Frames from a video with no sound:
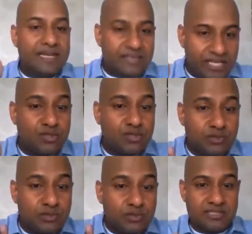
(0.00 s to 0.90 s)
blend these
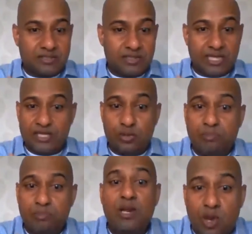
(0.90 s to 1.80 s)
two things. It
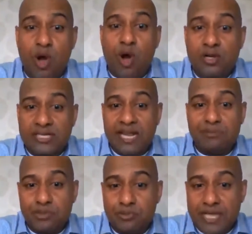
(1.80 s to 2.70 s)
took me a long time
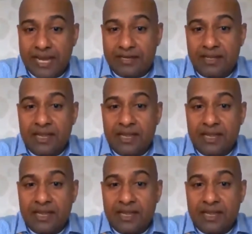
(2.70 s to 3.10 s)
to do that,